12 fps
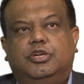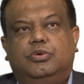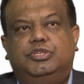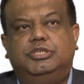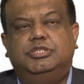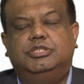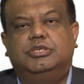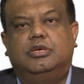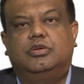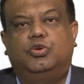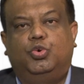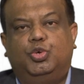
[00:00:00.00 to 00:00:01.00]
notice,
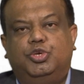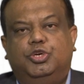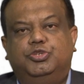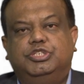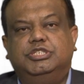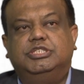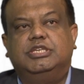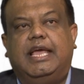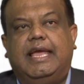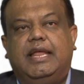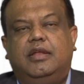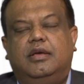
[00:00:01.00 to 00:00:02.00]
court notice,
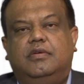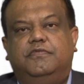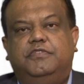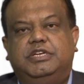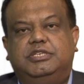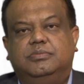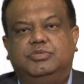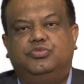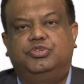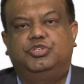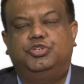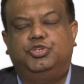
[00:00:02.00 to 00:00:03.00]
and a victim's
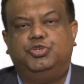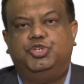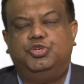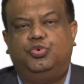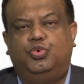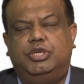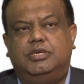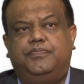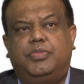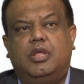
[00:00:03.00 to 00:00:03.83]
restitution order.